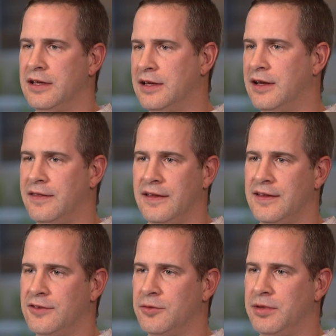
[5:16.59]
And I think
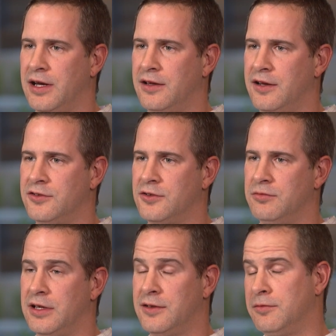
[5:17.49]
that's what biological
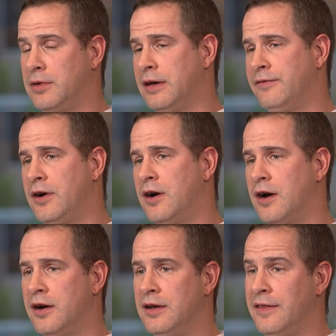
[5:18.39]
medicine, by
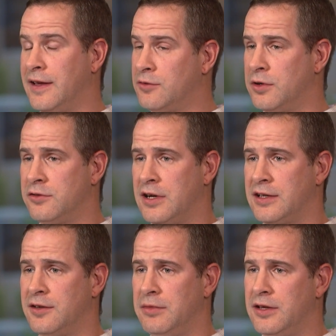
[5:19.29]
far, that's what
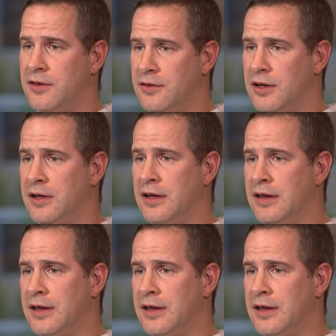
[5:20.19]
attracted me to it,